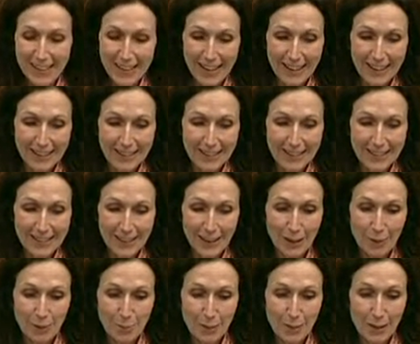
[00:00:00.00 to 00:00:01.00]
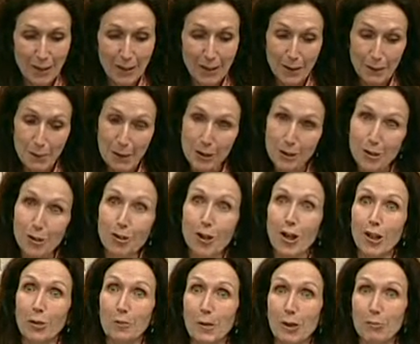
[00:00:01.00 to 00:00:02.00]
And I'm here to
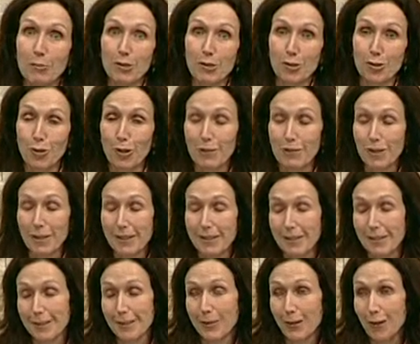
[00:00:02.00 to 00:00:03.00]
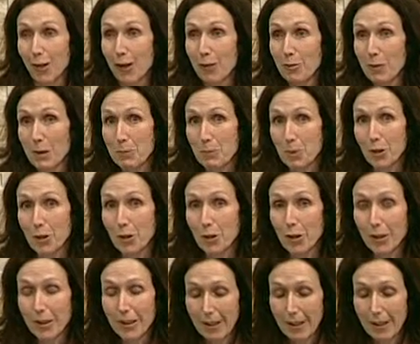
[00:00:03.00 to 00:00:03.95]
talk about restorative justice. A lot of people,